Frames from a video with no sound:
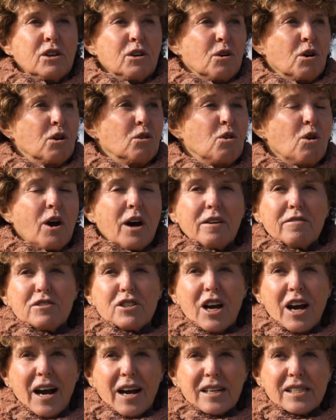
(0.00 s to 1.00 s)
there are a lot
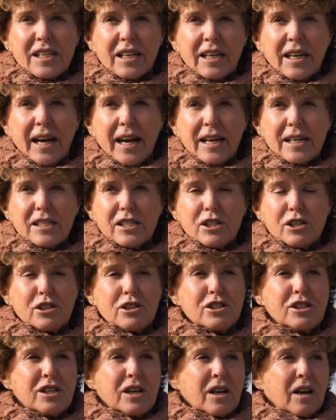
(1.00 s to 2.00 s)
of toxic
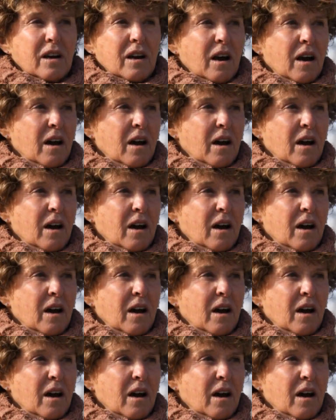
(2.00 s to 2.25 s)
gases.